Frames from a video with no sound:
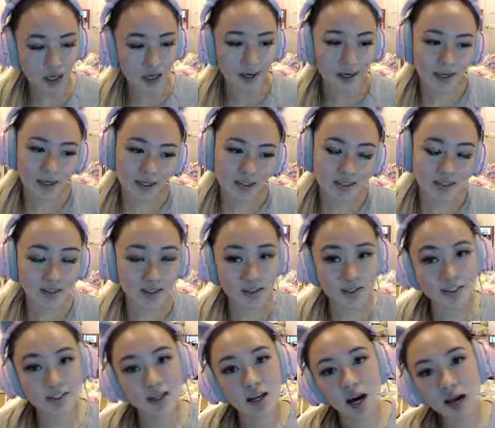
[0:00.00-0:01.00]
And
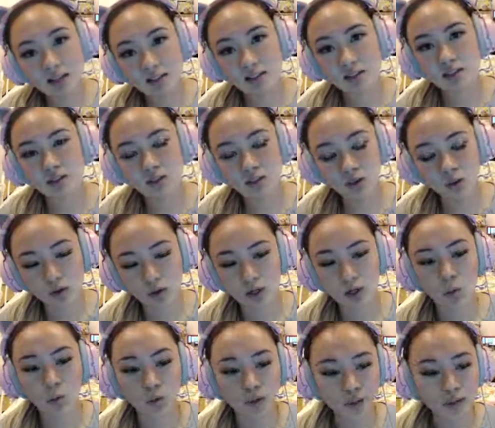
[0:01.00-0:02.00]
there's an asset store
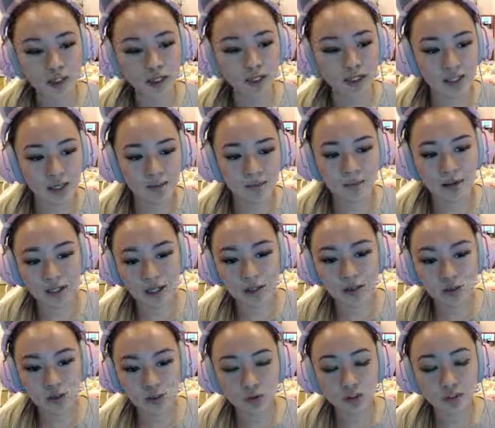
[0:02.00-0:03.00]
where you can get many
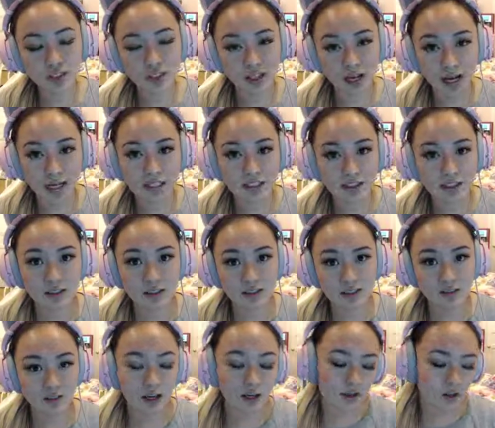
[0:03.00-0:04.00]
tools and assets so
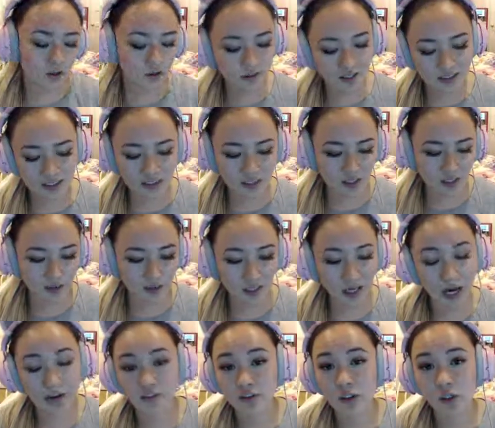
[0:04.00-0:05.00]
that you don't necessarily
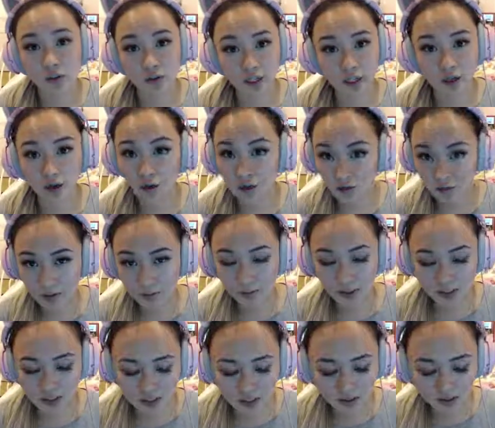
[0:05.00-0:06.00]
have to create all of them
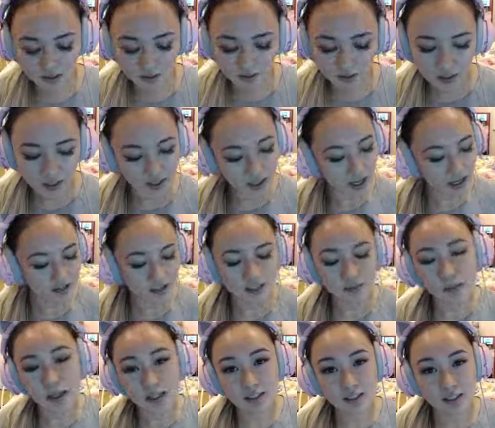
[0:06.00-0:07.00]
yourself. It just
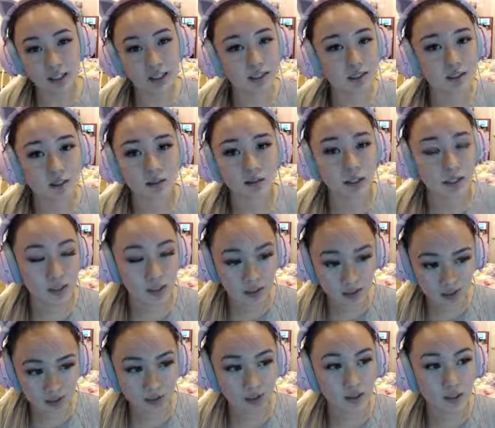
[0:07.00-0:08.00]
makes things so much
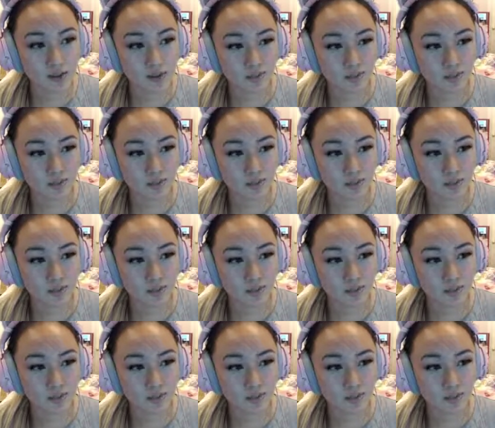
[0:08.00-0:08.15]
easier.